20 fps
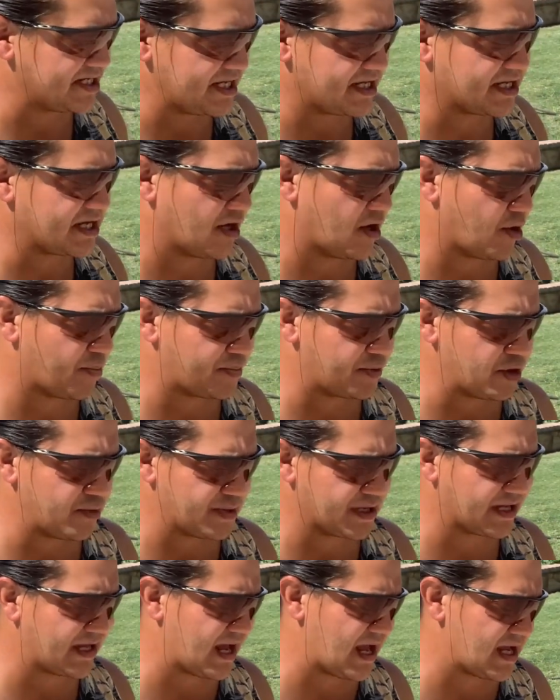Kelp,
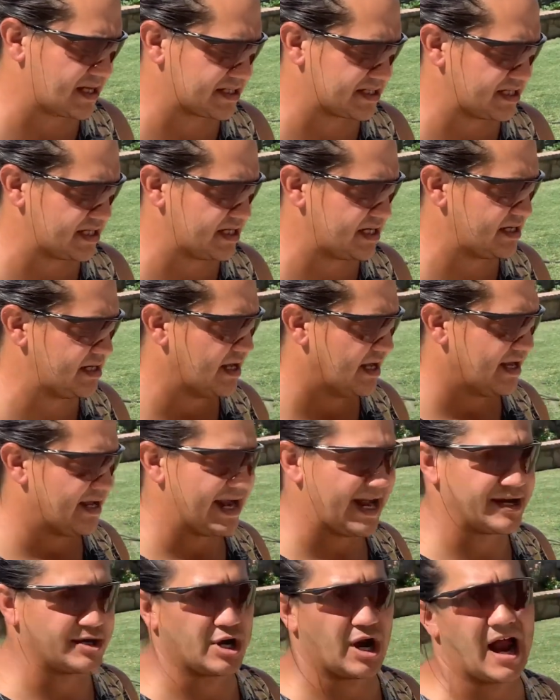humic acid,
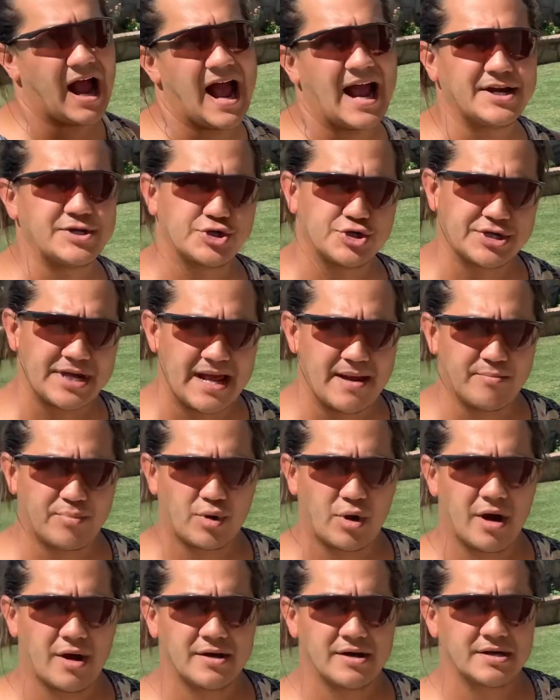and your Hydretain
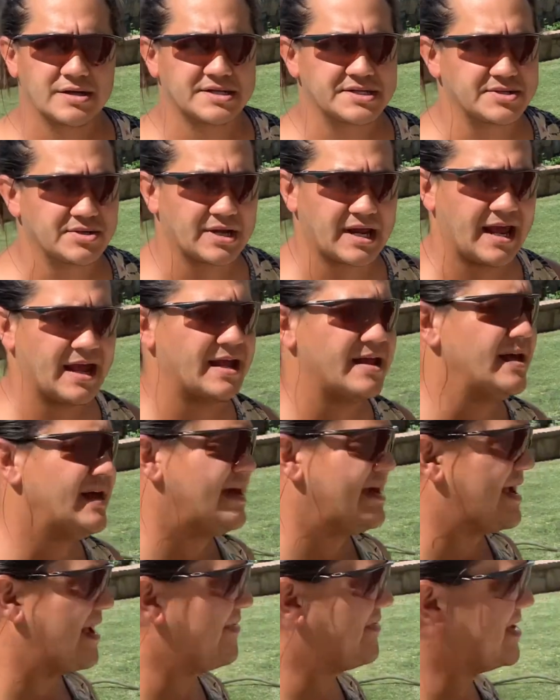products, okay?
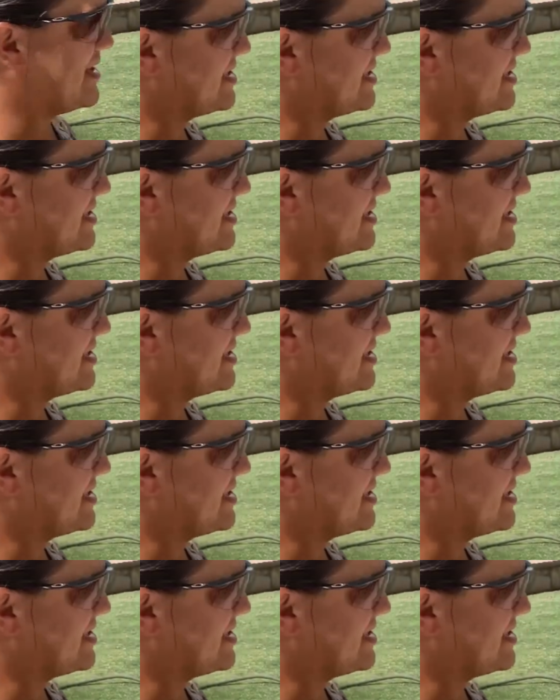And then